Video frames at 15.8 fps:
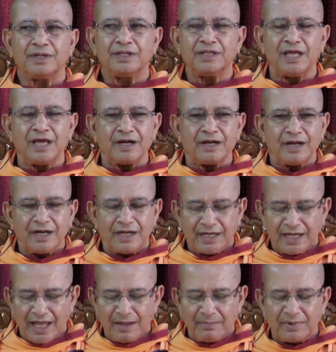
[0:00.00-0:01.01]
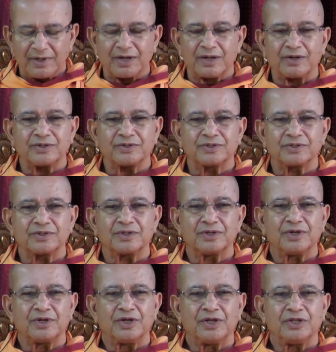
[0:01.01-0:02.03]
They are neighbors.
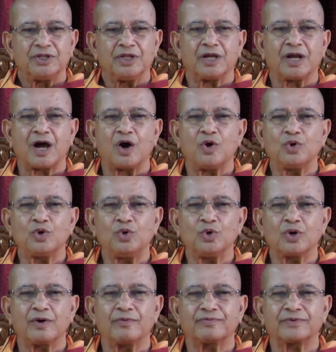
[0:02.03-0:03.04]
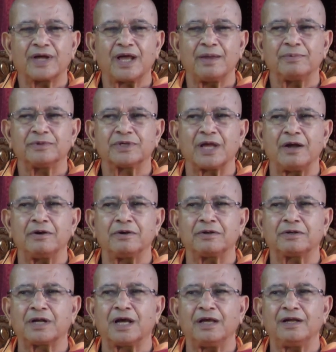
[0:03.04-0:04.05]
Their outlook of time is
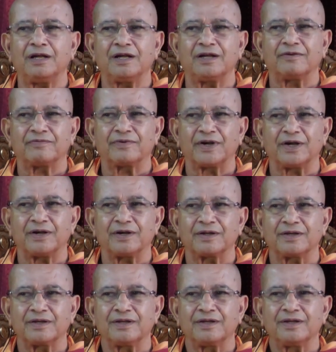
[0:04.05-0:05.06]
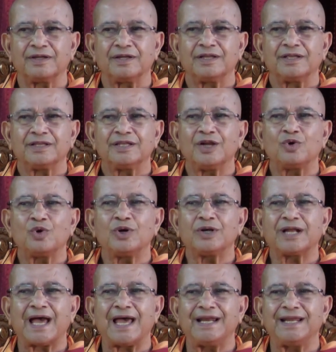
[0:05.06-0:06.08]
entirely different. They don't
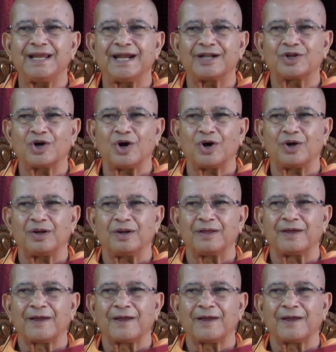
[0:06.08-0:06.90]
tally at all.